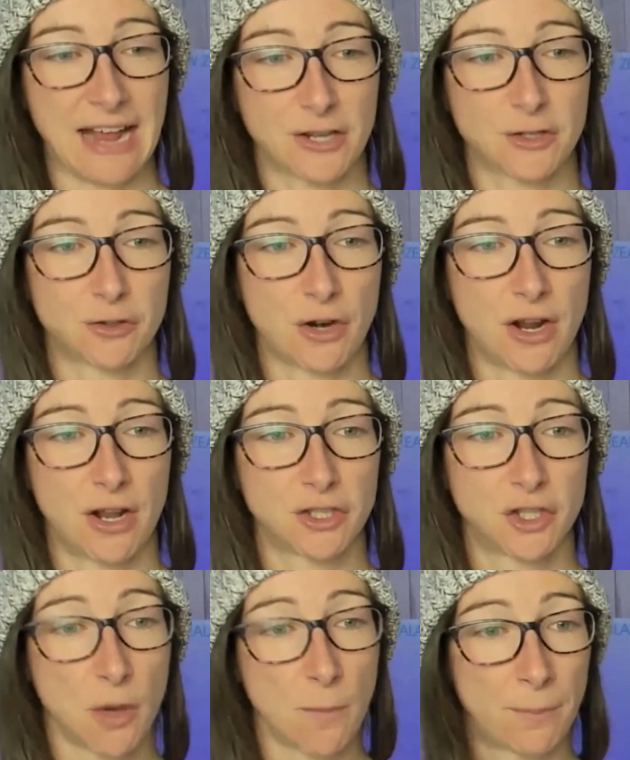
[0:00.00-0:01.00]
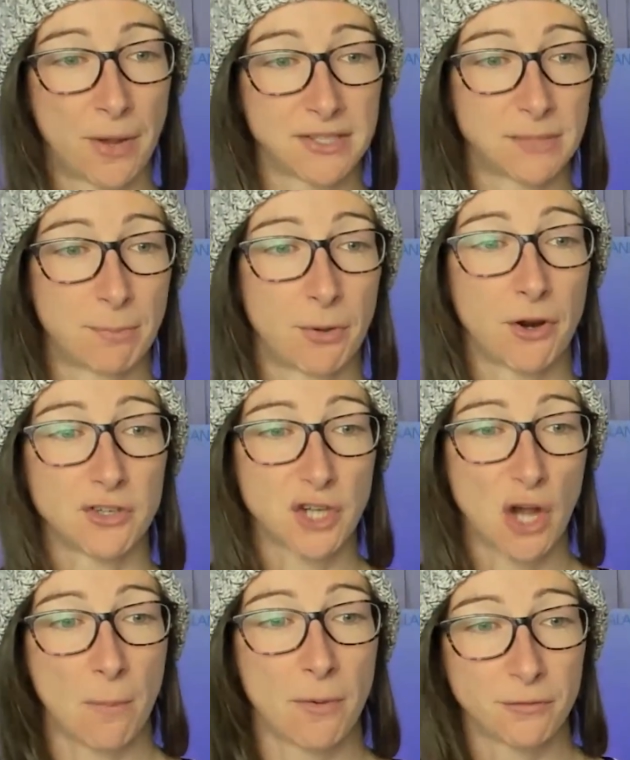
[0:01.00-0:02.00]
extra jumper to put on
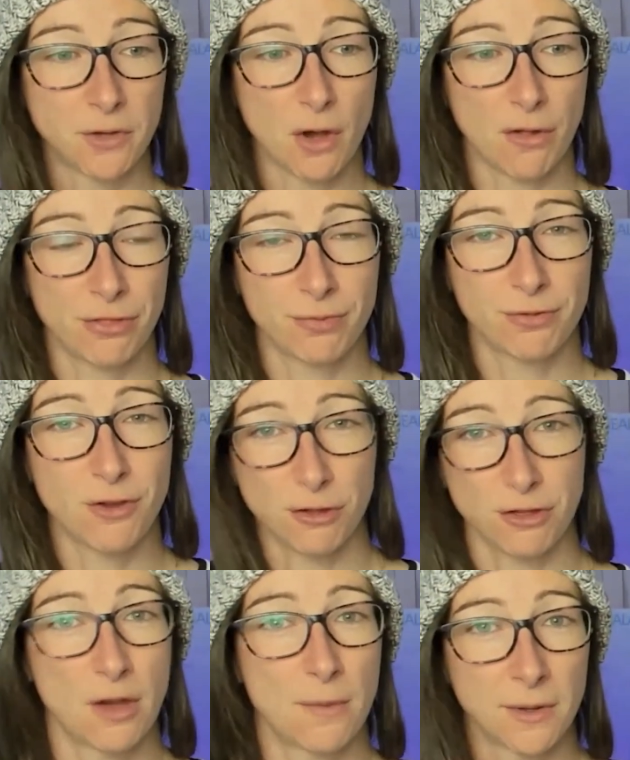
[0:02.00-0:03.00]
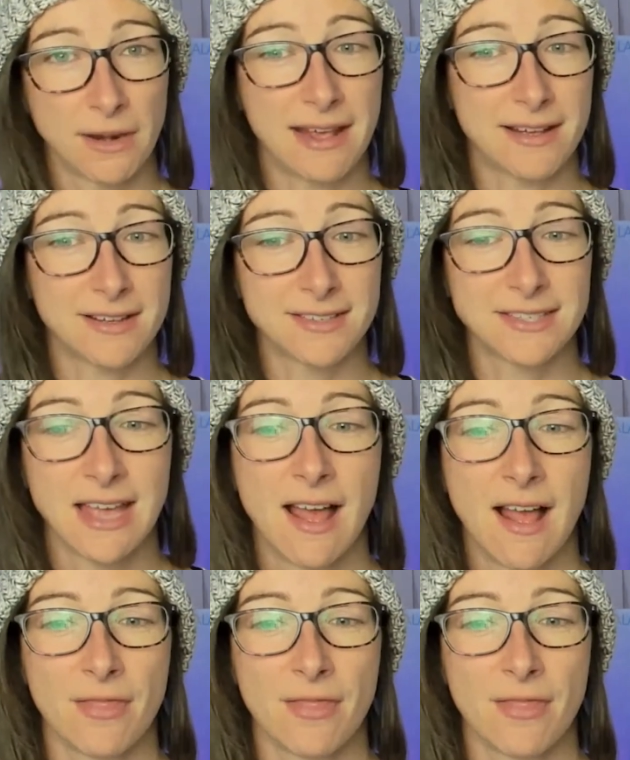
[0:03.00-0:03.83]
top of your thermal layers.